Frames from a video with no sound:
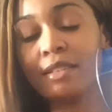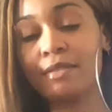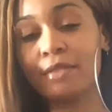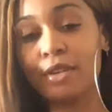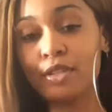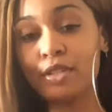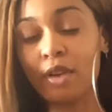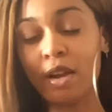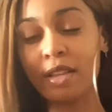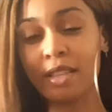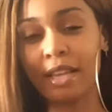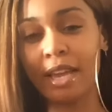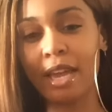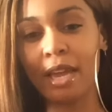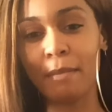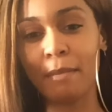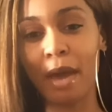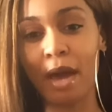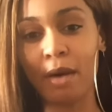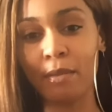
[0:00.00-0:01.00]
the first card that
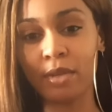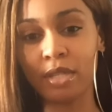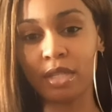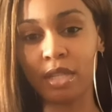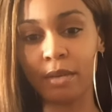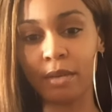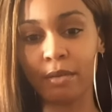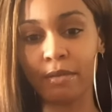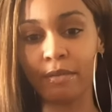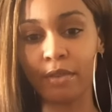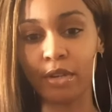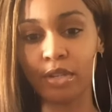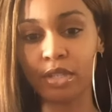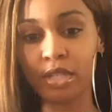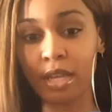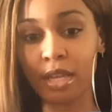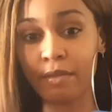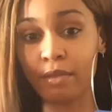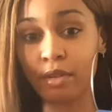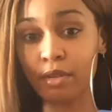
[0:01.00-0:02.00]
came out was the reverse
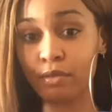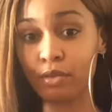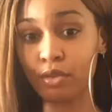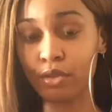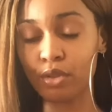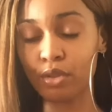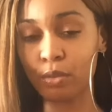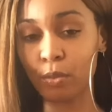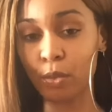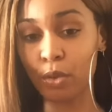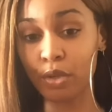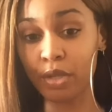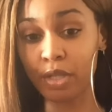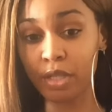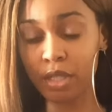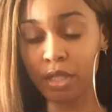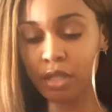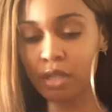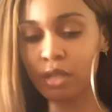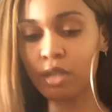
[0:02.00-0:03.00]
seven of
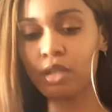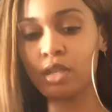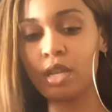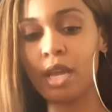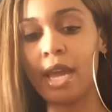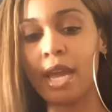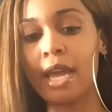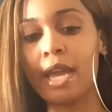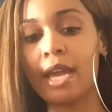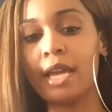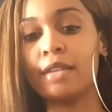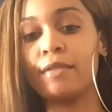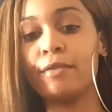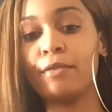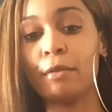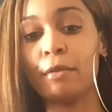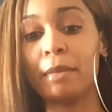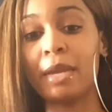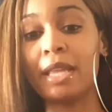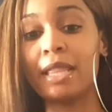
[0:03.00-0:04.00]
swords. And
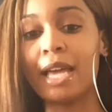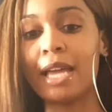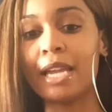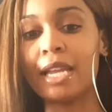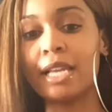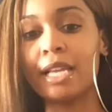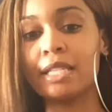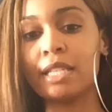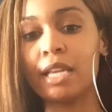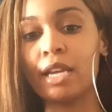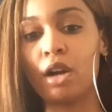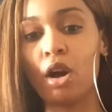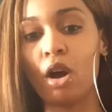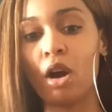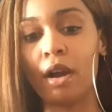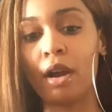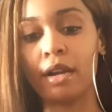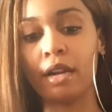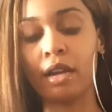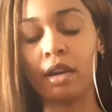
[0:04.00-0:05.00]
for me, that is a
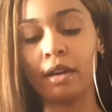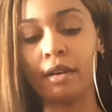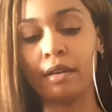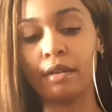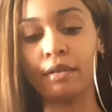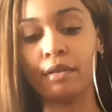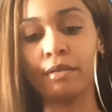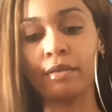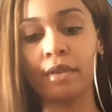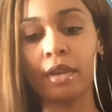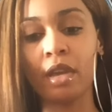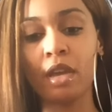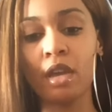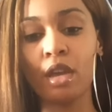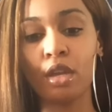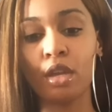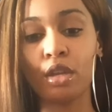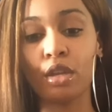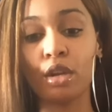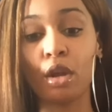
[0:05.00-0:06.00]
card of,
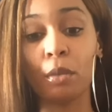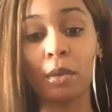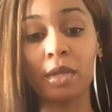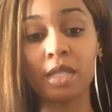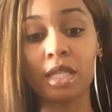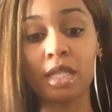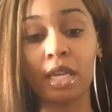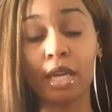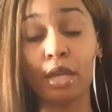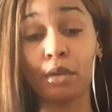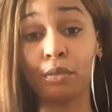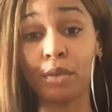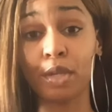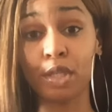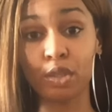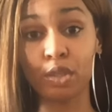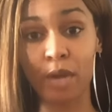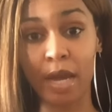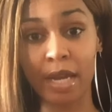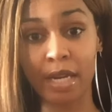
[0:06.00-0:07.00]
you know, once again, re
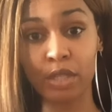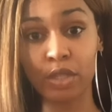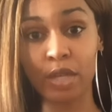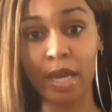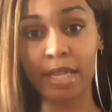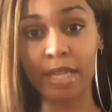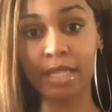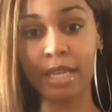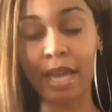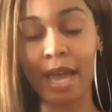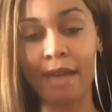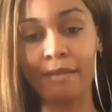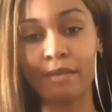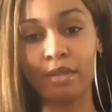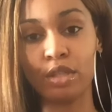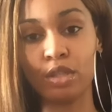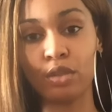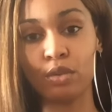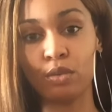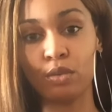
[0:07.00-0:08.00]
strategizing, having
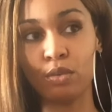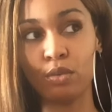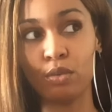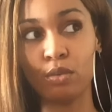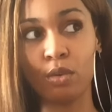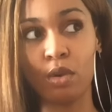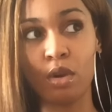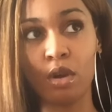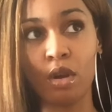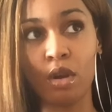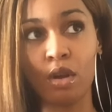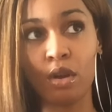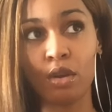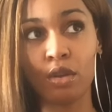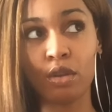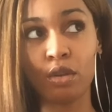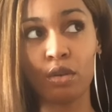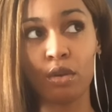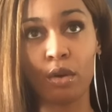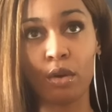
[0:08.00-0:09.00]
to,
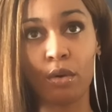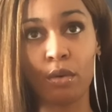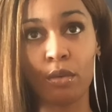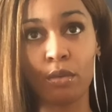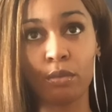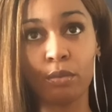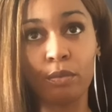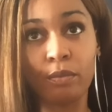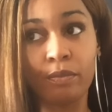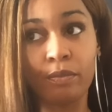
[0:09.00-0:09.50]
you know,